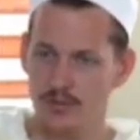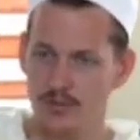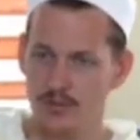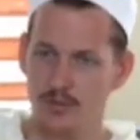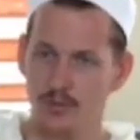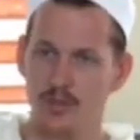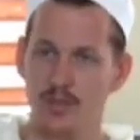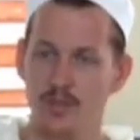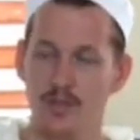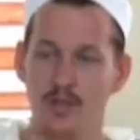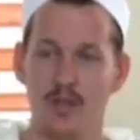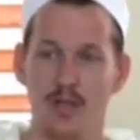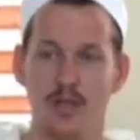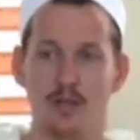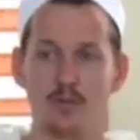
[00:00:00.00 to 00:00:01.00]
Sunnah,
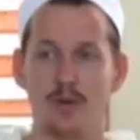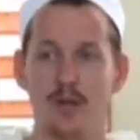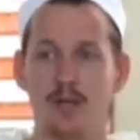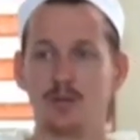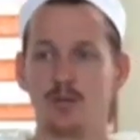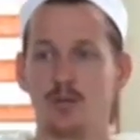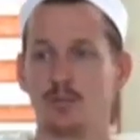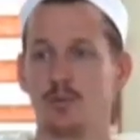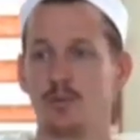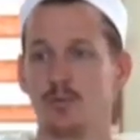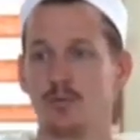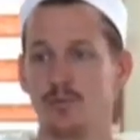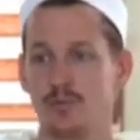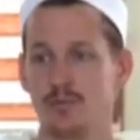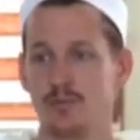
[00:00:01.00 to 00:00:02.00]
and rational
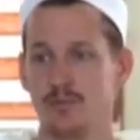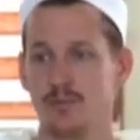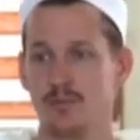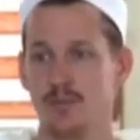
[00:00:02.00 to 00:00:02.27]
proofs.